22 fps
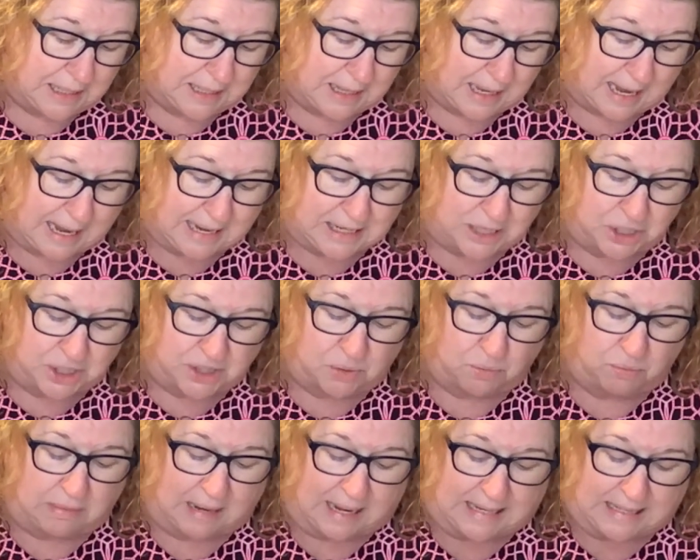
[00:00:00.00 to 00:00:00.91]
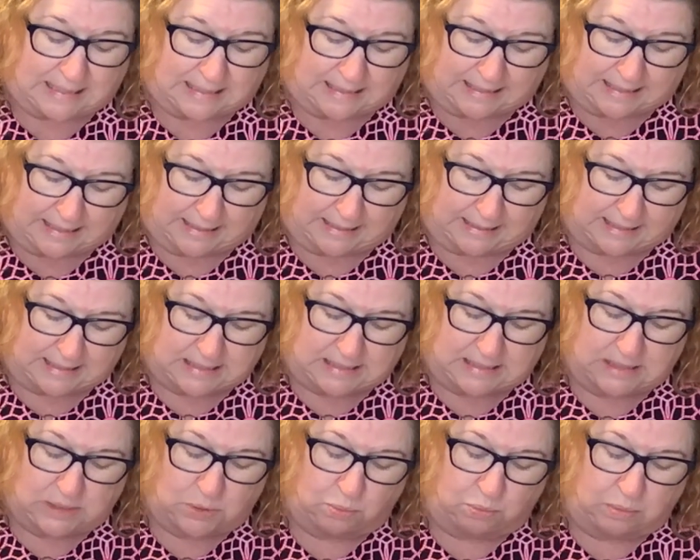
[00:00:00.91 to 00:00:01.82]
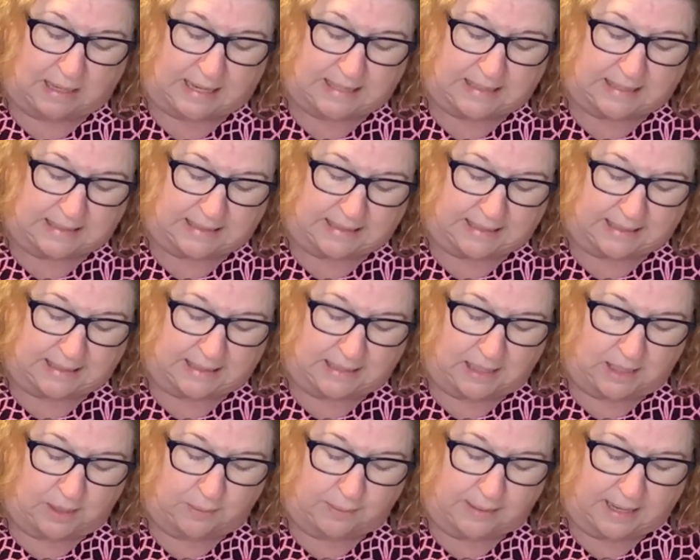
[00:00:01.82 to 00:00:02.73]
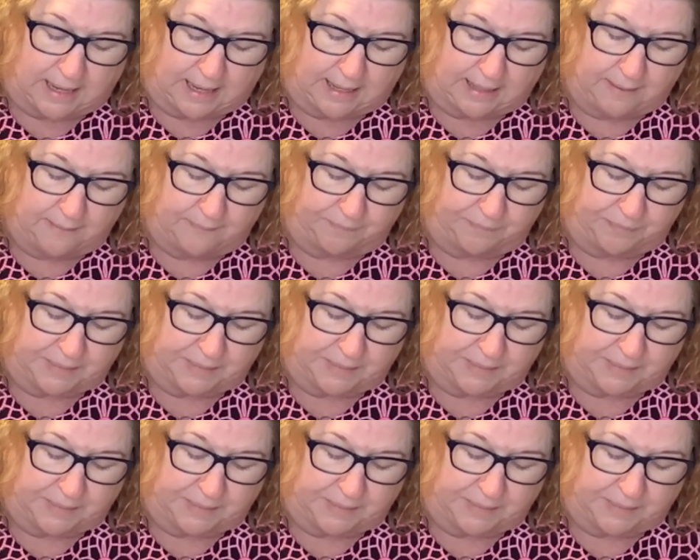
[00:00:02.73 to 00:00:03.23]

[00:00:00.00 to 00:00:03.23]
I can just write it in. Let's just write it in. Okay.